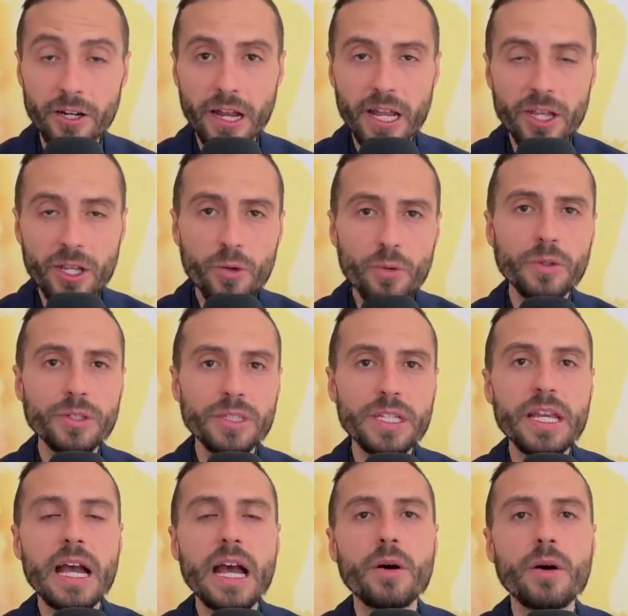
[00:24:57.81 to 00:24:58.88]
And you will
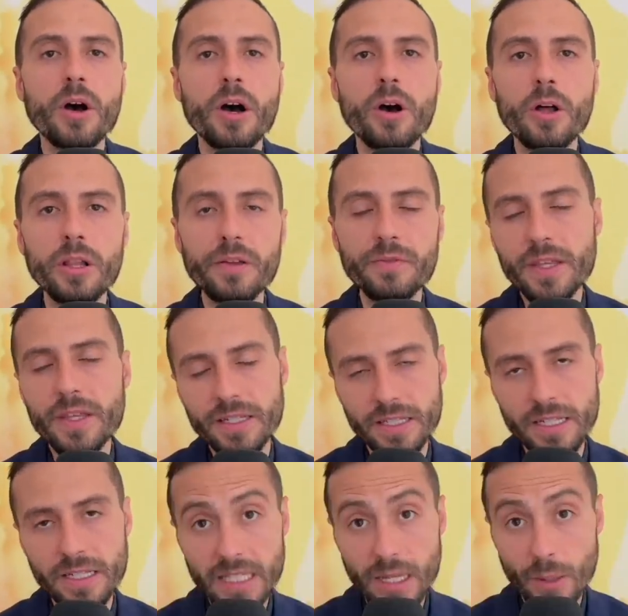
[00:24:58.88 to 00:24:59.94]
see how all of these
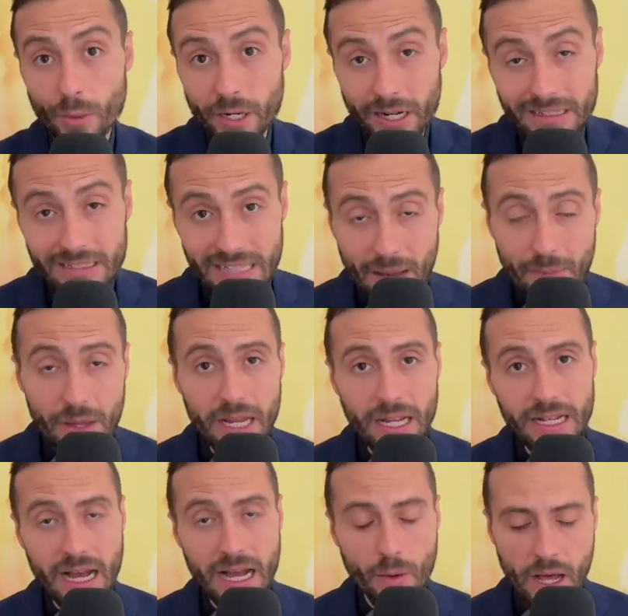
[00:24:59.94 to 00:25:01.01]
things that we're
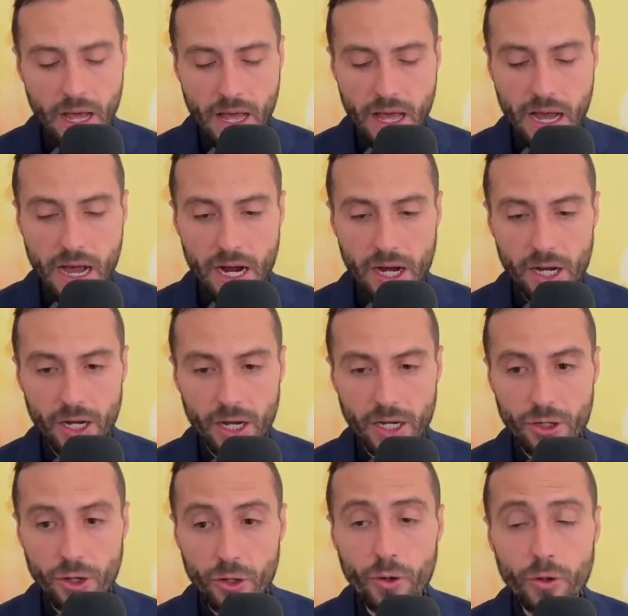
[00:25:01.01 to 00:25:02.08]
examining now are
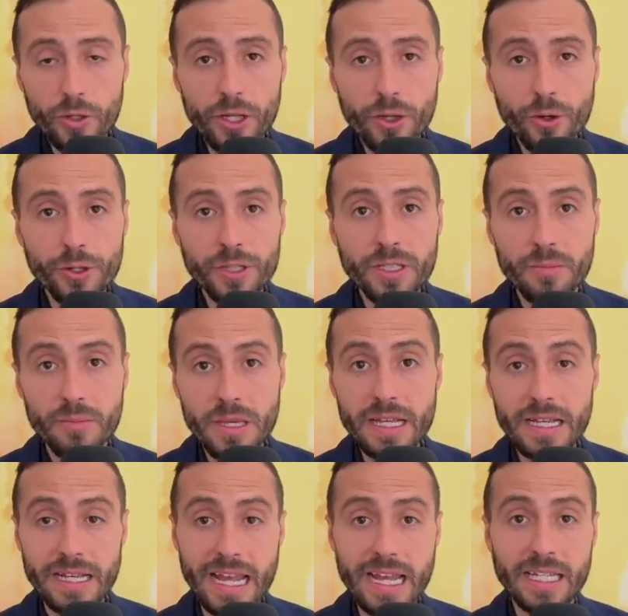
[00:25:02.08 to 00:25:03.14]
not only going to be
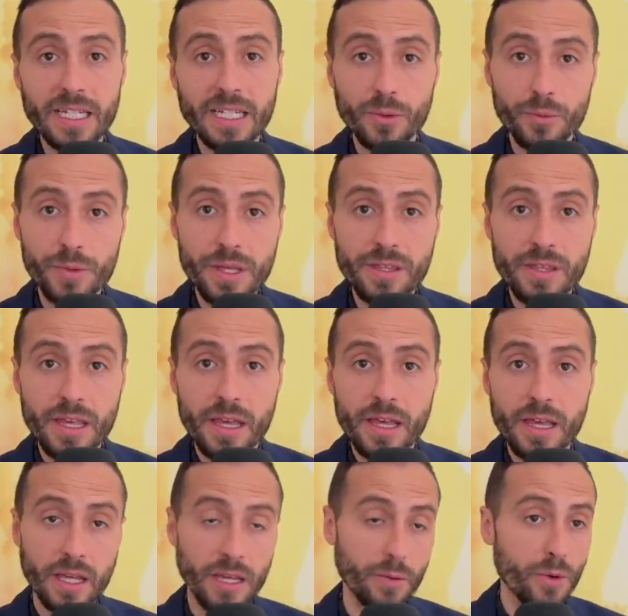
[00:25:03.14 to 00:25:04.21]
connected with
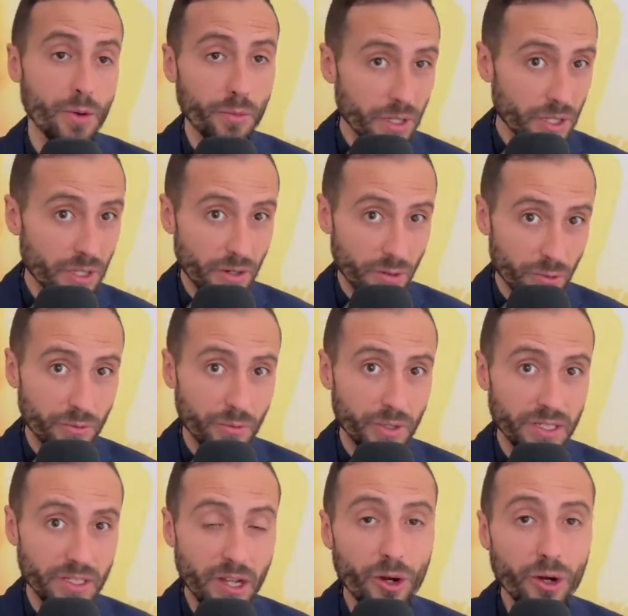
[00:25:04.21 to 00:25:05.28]
what we
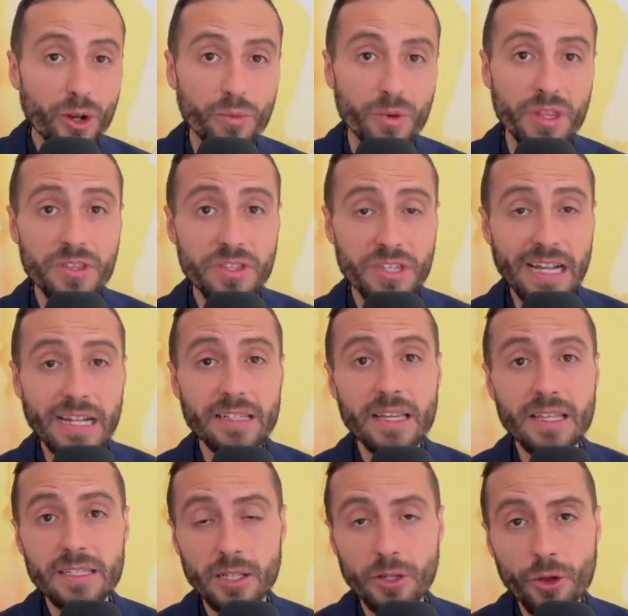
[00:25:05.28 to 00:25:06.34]
started with, Second
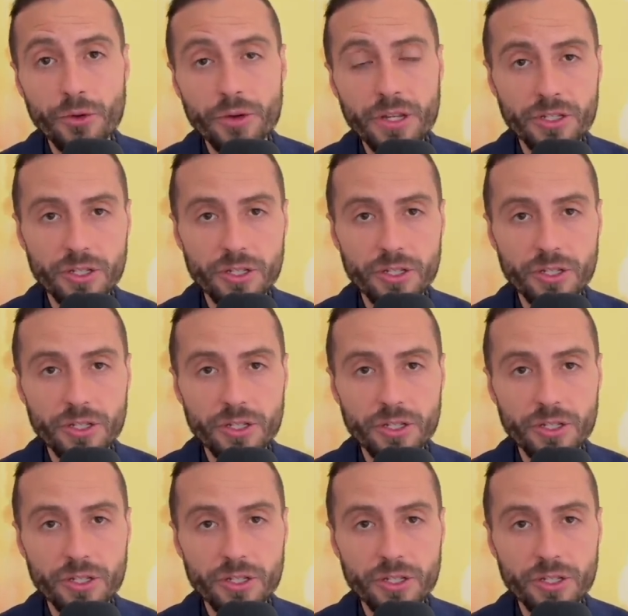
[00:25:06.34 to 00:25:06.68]
Thessalonians